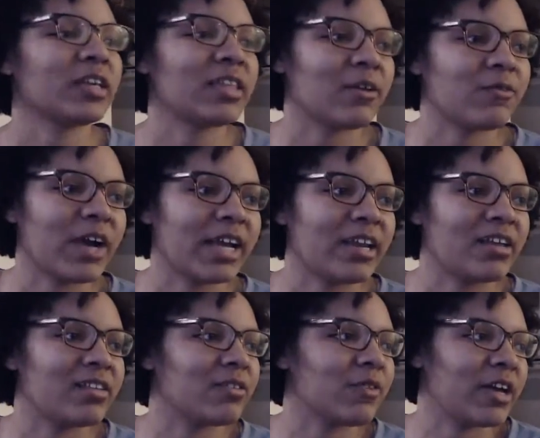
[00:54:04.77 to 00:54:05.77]
think
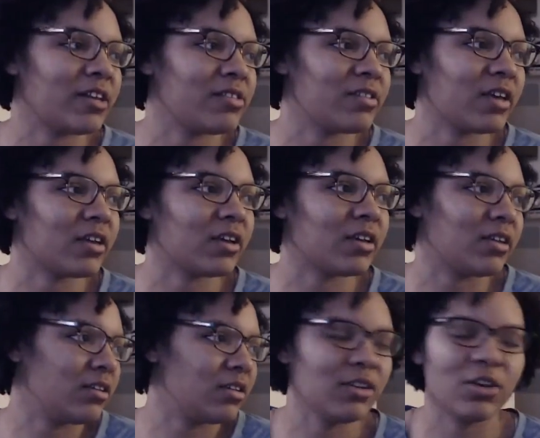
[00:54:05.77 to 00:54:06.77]
fighting's
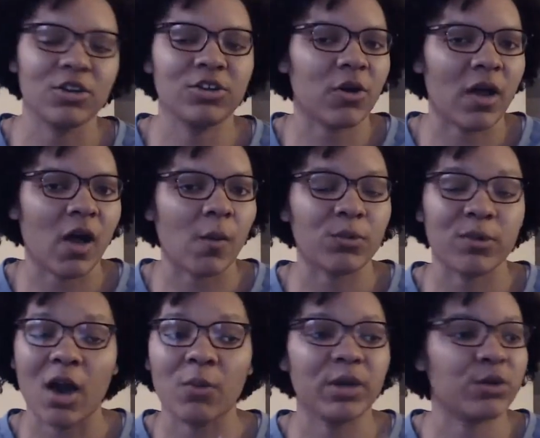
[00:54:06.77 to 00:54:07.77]
gonna help you
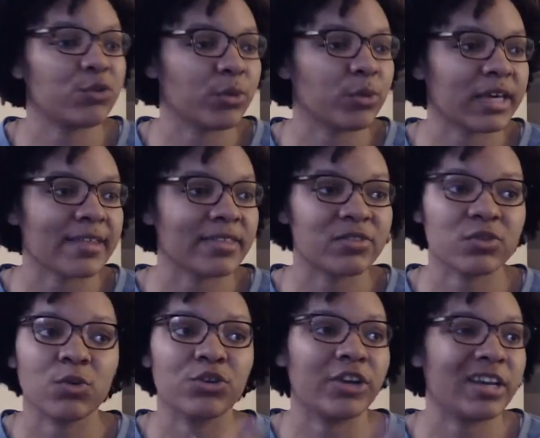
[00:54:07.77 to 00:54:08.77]
out? We go to a Catholic
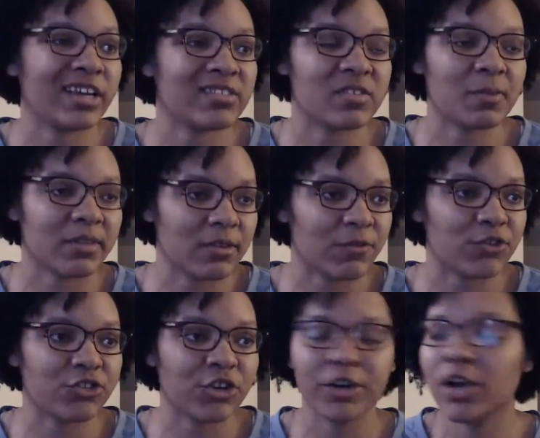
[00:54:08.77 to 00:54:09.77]
school, you're gonna get suspended for
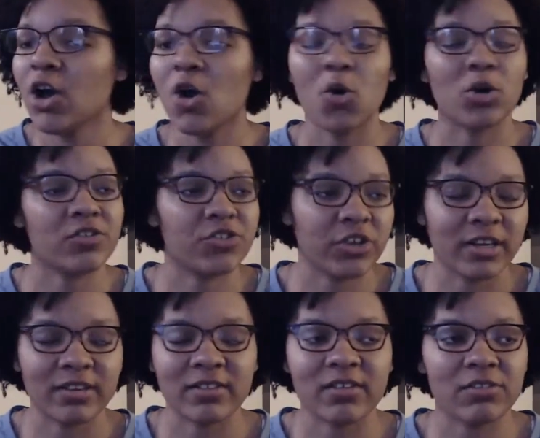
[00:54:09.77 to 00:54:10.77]
sure, or at least you're gonna
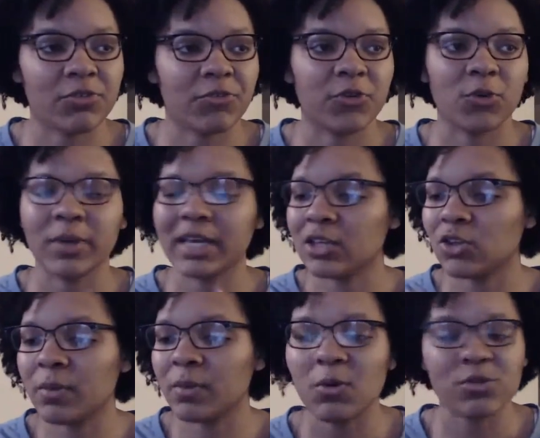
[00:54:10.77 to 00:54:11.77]
get detention for a week, and
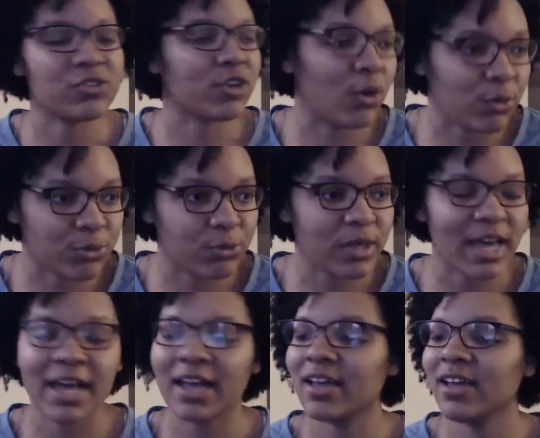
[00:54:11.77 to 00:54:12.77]
nobody wants to go through
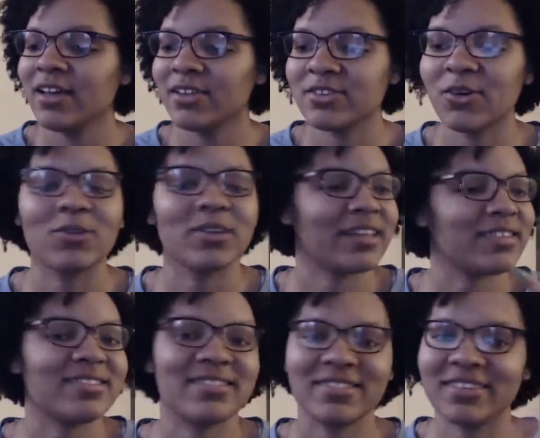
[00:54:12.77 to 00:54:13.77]
that. So
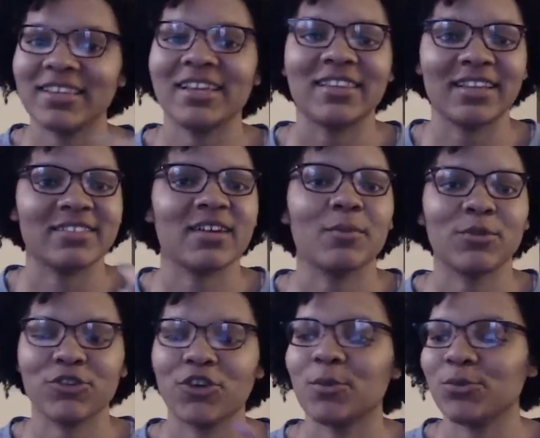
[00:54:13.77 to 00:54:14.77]
let's come to
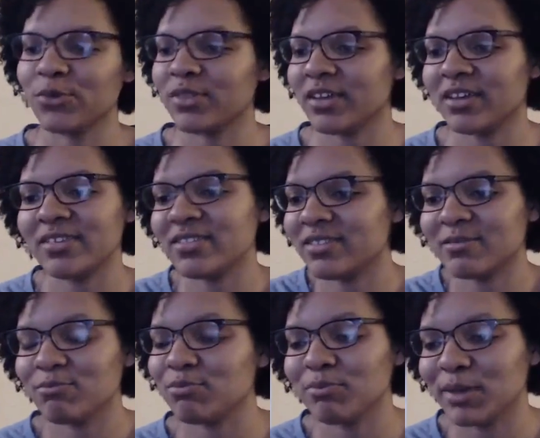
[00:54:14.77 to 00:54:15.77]
terms with this.
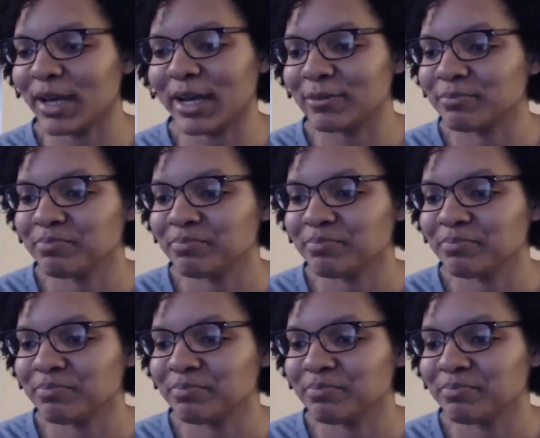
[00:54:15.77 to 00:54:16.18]
Yeah.